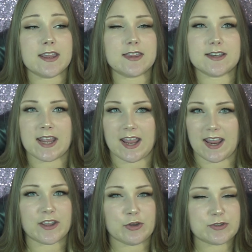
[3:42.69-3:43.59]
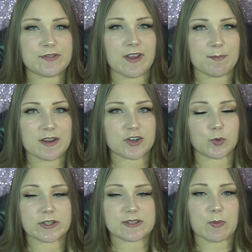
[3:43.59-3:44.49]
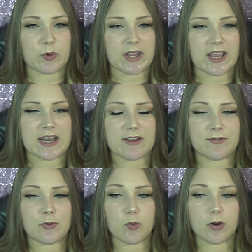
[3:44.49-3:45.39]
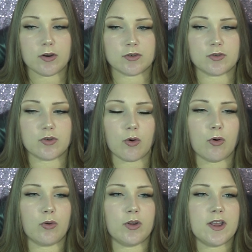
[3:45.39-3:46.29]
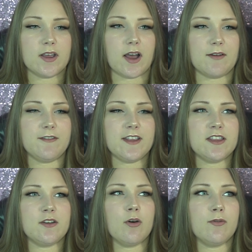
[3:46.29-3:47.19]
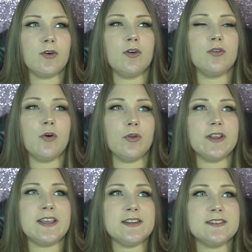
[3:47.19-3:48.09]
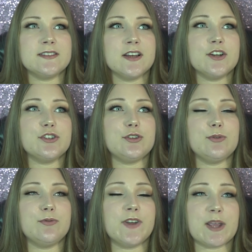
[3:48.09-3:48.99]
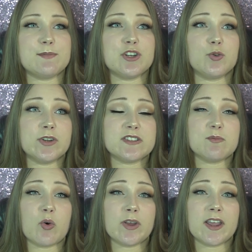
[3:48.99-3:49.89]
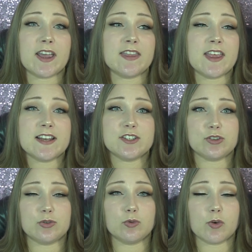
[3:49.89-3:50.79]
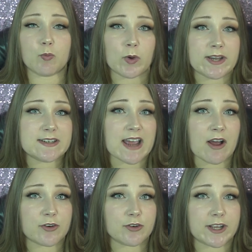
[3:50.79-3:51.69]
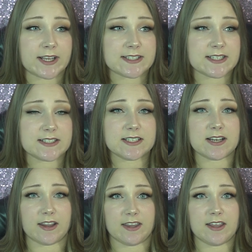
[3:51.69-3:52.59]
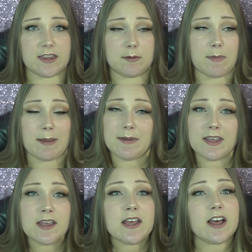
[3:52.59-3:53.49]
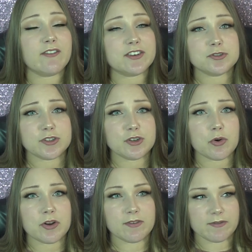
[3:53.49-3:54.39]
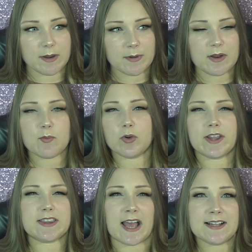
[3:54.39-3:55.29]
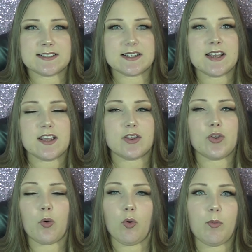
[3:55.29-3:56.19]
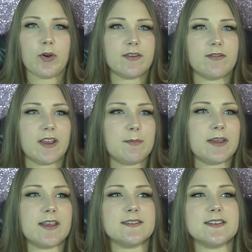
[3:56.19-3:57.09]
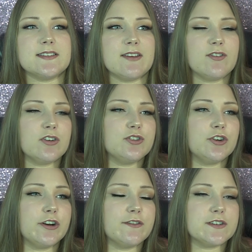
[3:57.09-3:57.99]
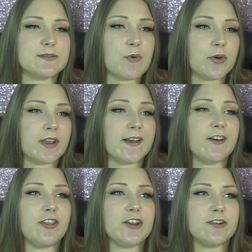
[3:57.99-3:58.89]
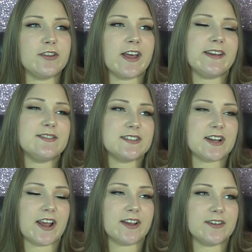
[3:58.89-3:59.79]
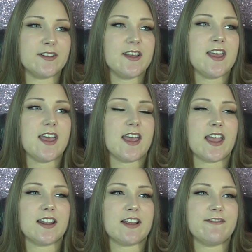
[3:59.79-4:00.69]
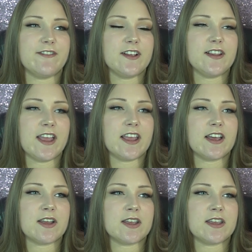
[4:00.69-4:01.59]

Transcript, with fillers: in the day that used vaping to quit smoking. And if your goal, I feel like the overall goal is to vape to quit smoking and then to wean down your nicotine to nothing, and then maybe eventually you don't even vape anymore. Like, that's the whole point of vaping, is a safer alternative to smoking, a healthier lifestyle. And I feel like